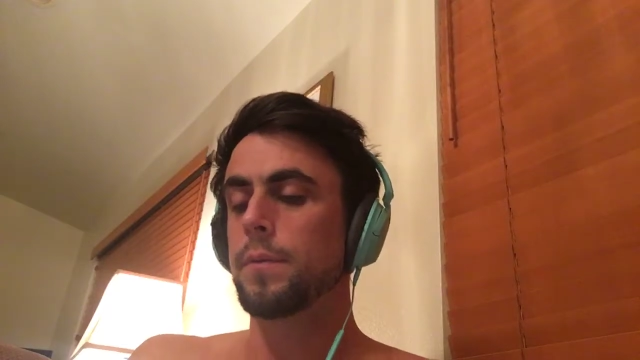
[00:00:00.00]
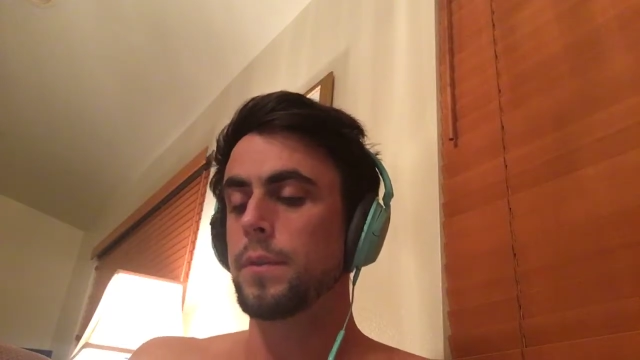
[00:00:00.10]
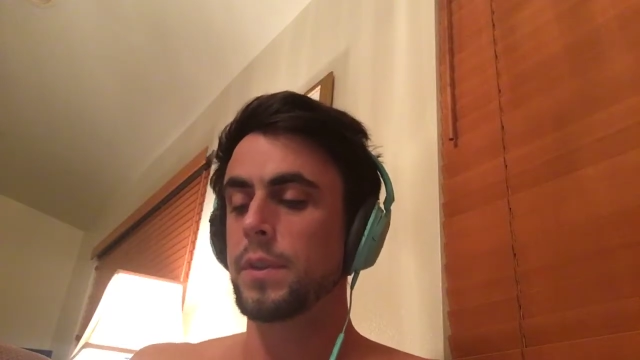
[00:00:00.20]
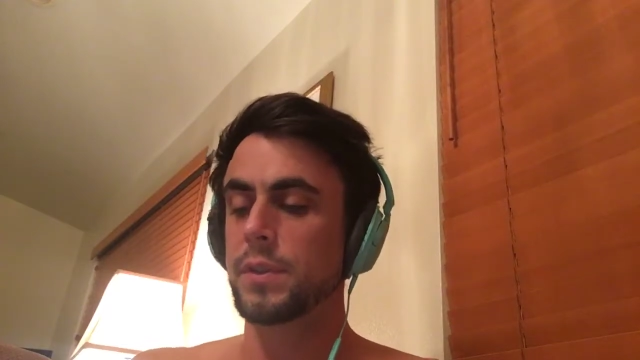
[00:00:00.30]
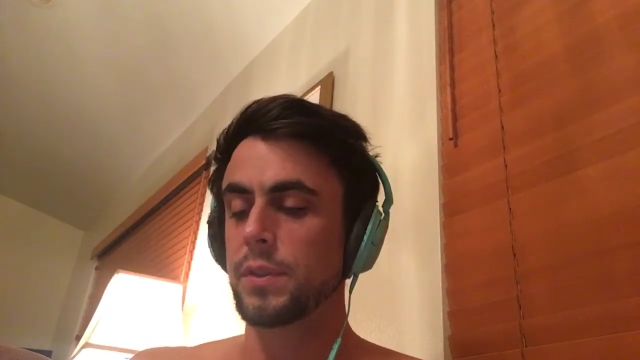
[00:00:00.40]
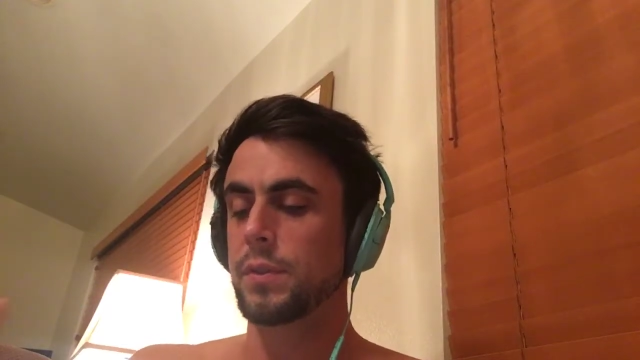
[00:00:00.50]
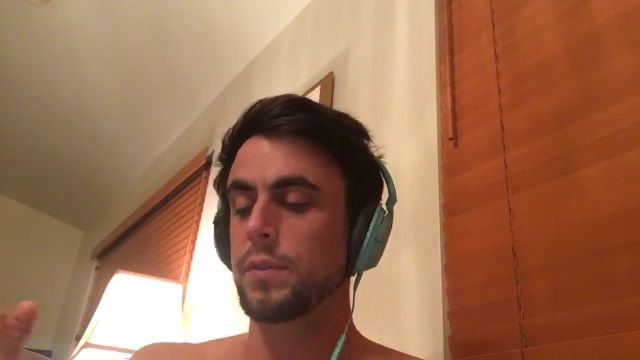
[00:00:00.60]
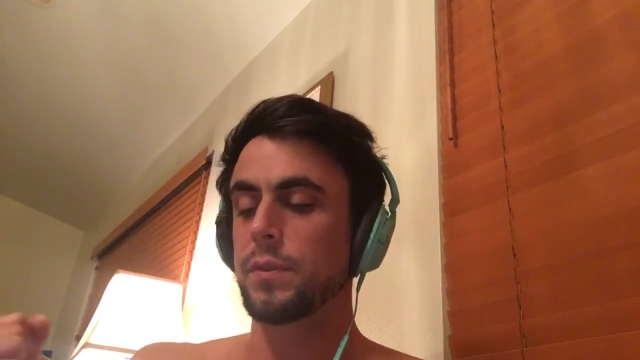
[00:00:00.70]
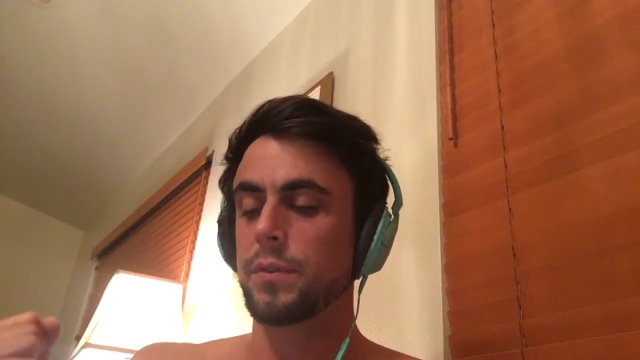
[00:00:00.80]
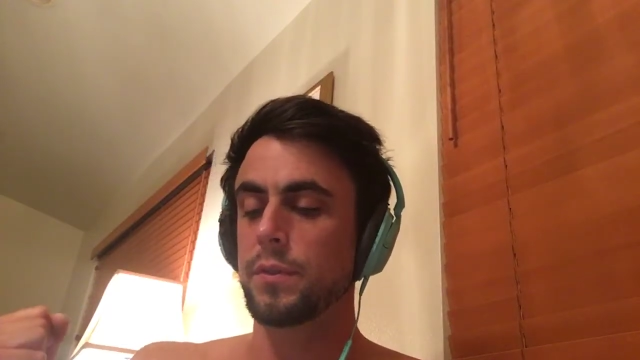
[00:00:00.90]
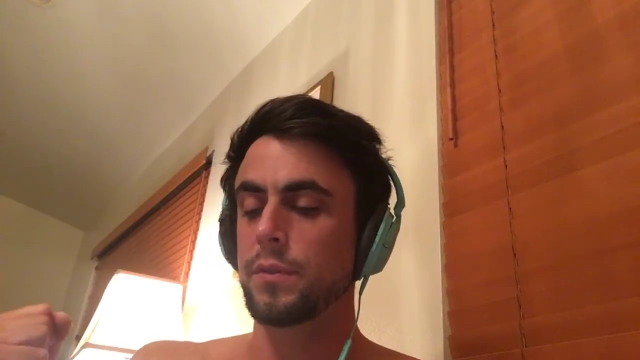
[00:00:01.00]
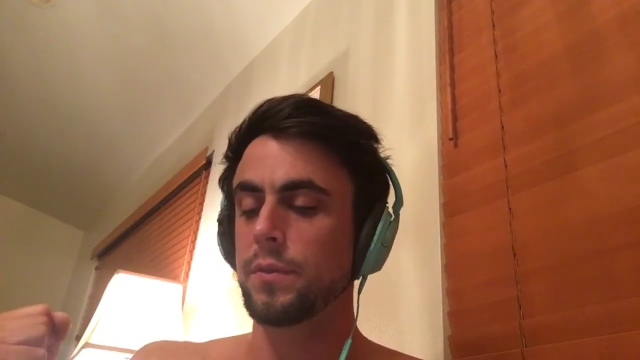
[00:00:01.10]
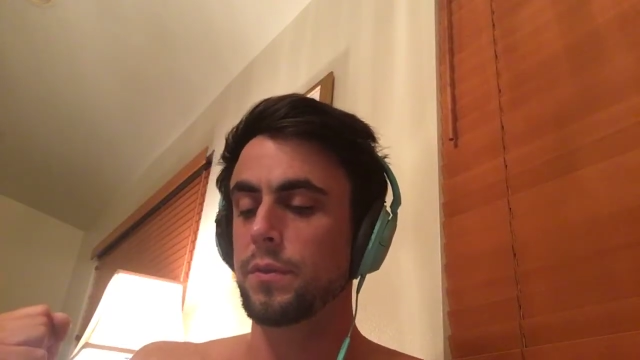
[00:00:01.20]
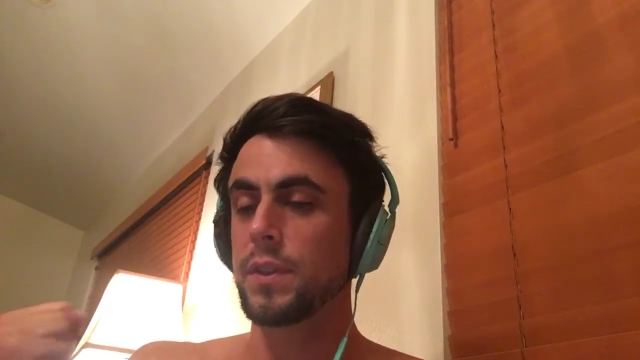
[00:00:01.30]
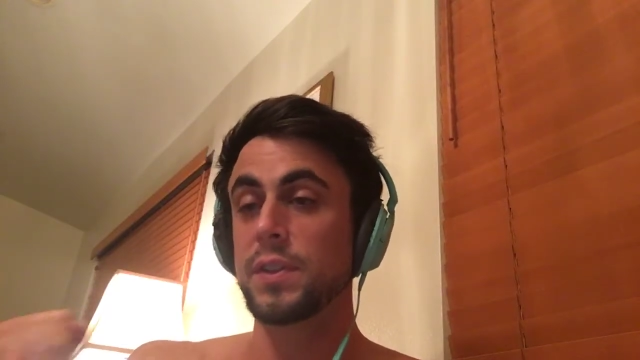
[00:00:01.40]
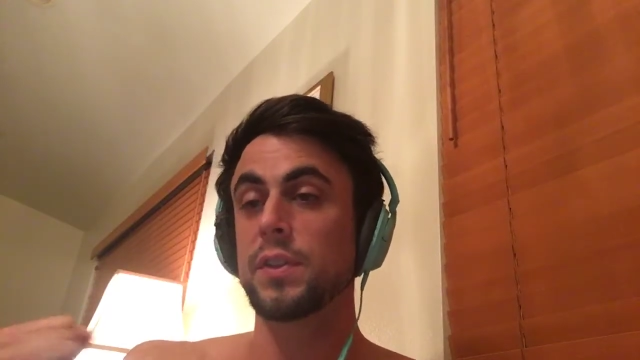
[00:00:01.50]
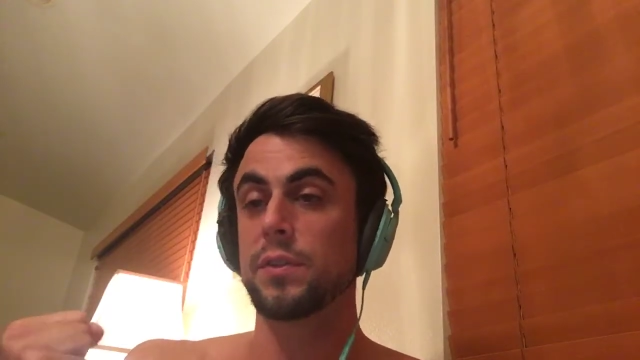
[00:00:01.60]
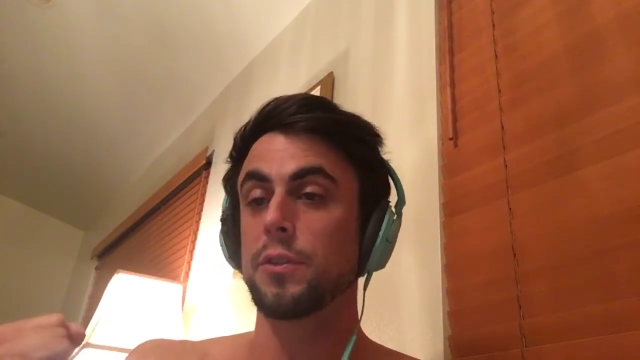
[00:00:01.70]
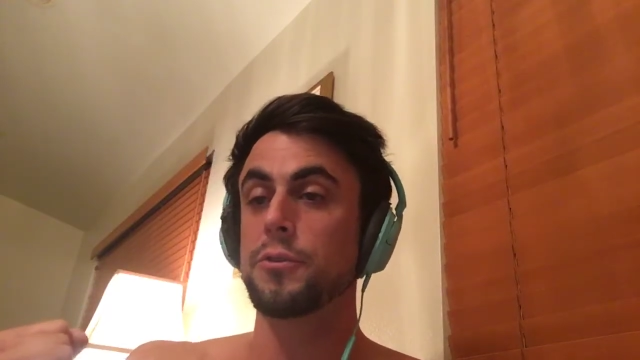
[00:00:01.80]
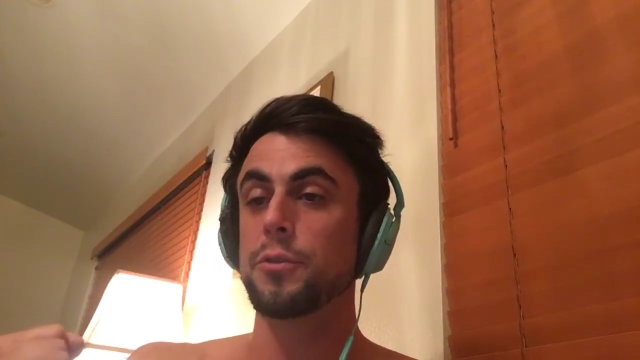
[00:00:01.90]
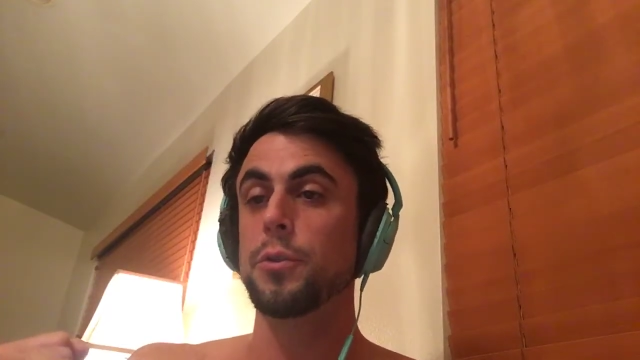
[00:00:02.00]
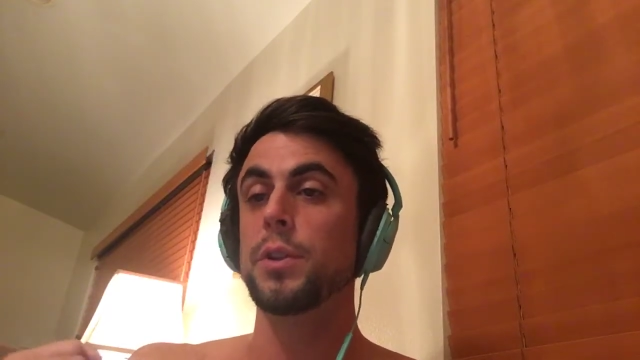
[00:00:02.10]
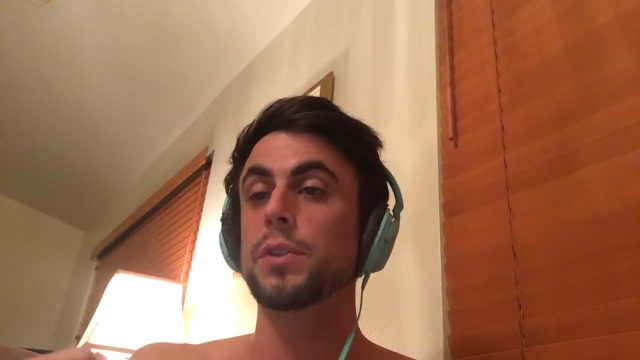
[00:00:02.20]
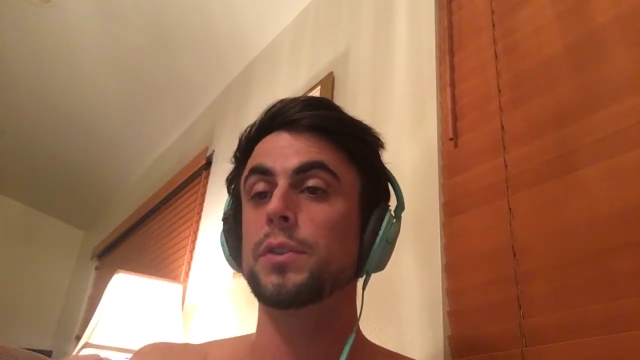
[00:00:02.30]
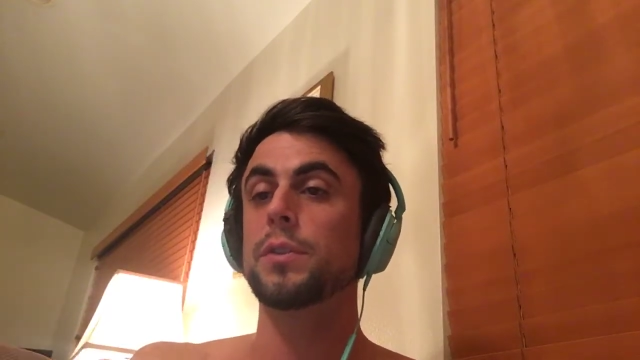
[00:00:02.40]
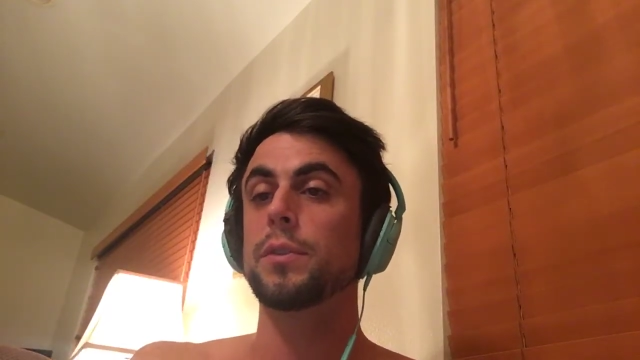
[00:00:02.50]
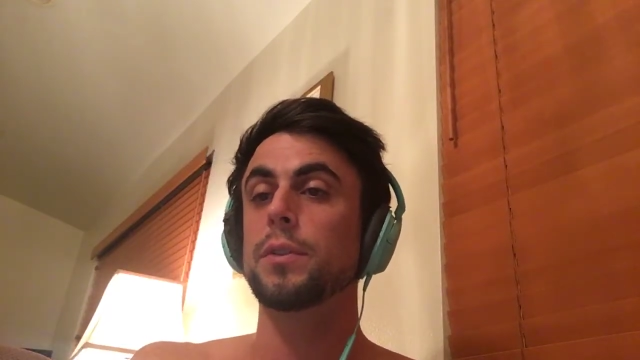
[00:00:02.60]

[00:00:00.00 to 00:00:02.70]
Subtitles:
this is the truest